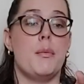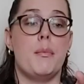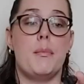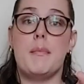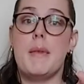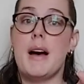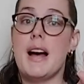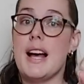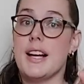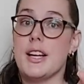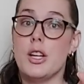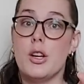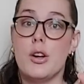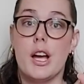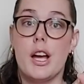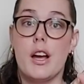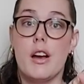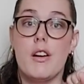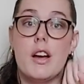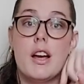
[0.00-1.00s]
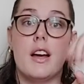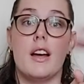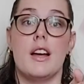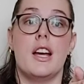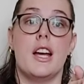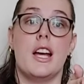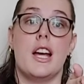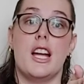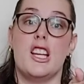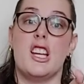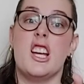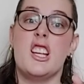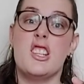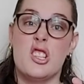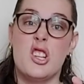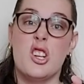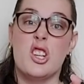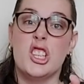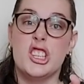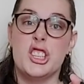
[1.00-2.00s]
mark your area, and as
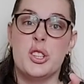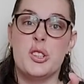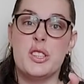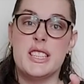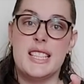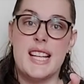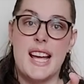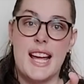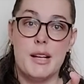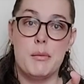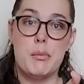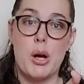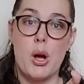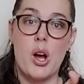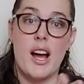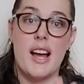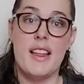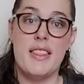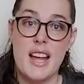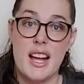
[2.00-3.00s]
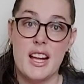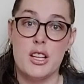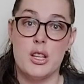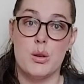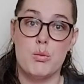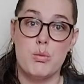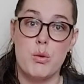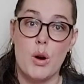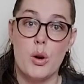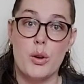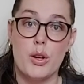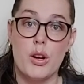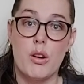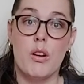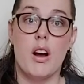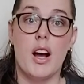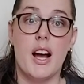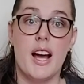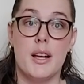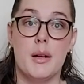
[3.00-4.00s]
long as you're standing behind that and you roll your
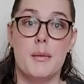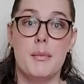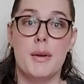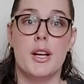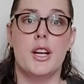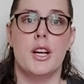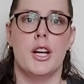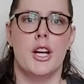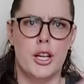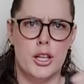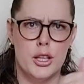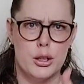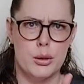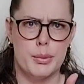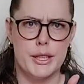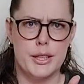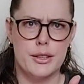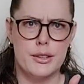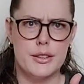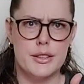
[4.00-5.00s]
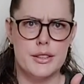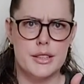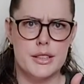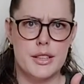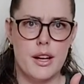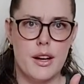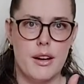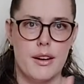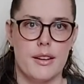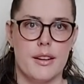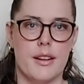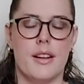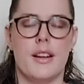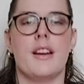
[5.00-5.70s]
item, you'll be good to go.